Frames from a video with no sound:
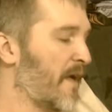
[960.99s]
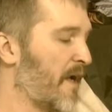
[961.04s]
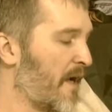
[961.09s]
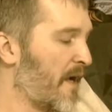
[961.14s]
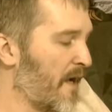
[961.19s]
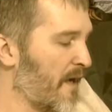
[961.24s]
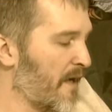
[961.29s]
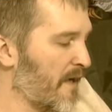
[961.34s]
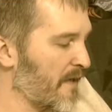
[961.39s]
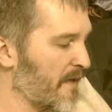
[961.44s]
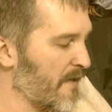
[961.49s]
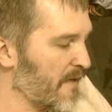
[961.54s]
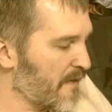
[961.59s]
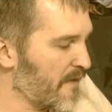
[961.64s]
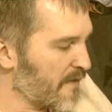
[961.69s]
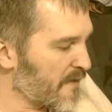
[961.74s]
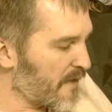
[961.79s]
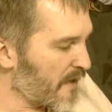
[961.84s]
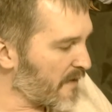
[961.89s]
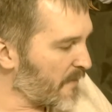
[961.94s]
Uh,
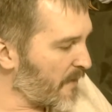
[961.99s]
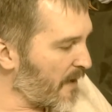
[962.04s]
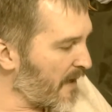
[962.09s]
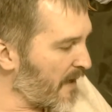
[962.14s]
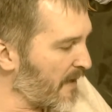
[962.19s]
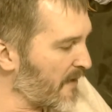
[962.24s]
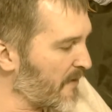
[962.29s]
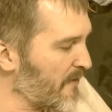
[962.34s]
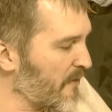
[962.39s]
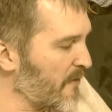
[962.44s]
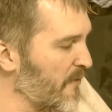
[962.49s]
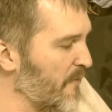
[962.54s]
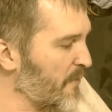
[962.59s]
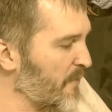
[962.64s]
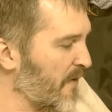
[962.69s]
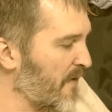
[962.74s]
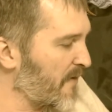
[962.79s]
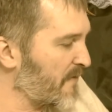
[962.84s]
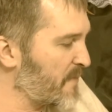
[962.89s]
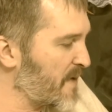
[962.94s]
talked about a
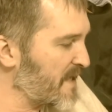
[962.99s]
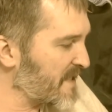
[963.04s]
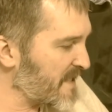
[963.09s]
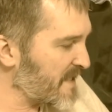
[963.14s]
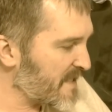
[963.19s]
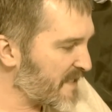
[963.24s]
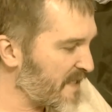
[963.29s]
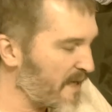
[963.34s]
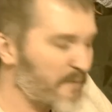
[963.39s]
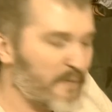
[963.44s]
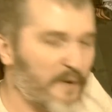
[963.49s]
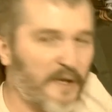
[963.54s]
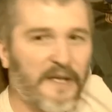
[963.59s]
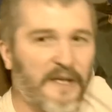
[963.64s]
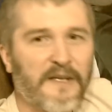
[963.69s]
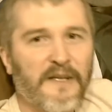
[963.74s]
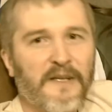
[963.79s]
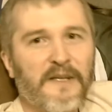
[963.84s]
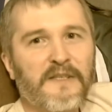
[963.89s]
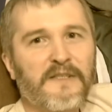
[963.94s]
group of
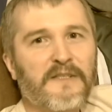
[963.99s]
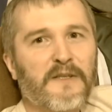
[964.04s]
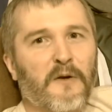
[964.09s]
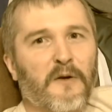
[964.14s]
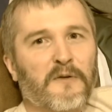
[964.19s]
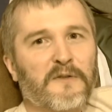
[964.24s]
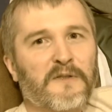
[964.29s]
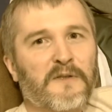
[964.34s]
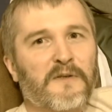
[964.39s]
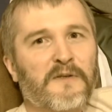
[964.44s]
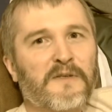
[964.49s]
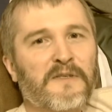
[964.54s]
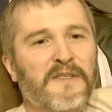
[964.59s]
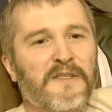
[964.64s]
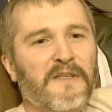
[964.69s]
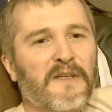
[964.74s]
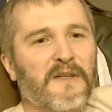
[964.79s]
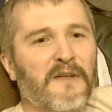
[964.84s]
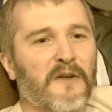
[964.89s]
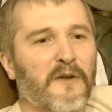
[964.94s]
Mississippi
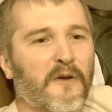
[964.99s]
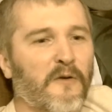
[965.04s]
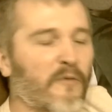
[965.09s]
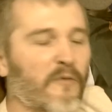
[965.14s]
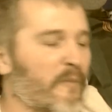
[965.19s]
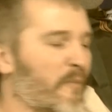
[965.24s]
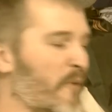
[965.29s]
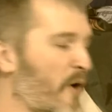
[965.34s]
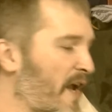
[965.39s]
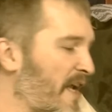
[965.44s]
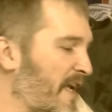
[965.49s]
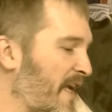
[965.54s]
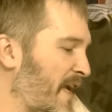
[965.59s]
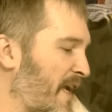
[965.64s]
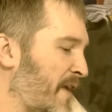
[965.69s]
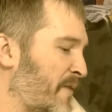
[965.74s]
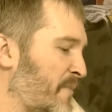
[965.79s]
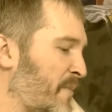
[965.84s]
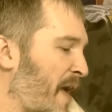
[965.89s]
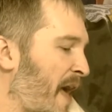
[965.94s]
soldiers who were
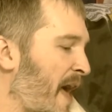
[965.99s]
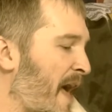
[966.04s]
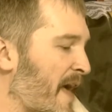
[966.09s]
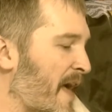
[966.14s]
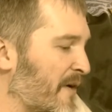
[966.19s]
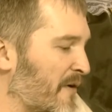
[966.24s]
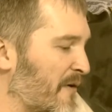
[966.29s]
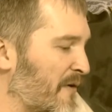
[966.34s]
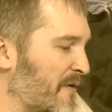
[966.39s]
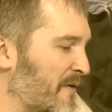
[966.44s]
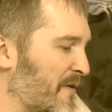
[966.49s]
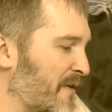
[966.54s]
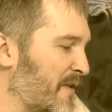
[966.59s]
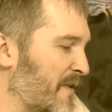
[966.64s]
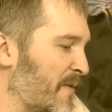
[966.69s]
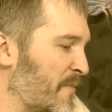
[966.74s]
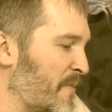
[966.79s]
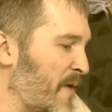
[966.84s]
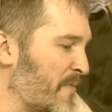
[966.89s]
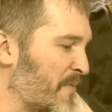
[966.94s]
breaking in battle,
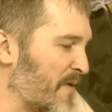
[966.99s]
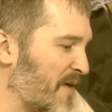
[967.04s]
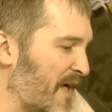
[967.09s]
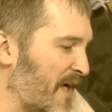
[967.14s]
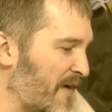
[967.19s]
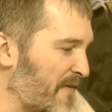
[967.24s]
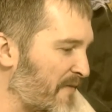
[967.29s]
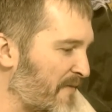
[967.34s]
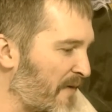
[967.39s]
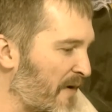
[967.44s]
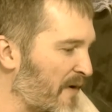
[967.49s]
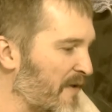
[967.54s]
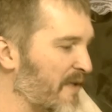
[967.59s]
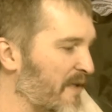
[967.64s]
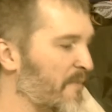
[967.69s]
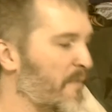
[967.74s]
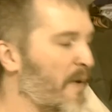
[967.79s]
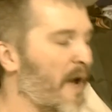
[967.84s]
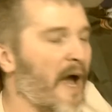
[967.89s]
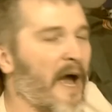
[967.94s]
and the men were kind of
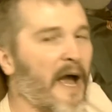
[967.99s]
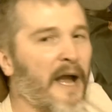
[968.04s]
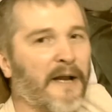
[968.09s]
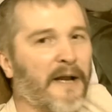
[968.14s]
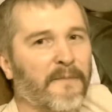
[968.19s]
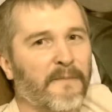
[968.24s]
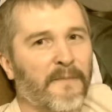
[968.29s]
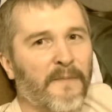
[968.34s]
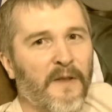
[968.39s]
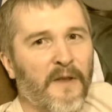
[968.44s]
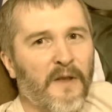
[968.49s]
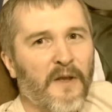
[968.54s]
falling back.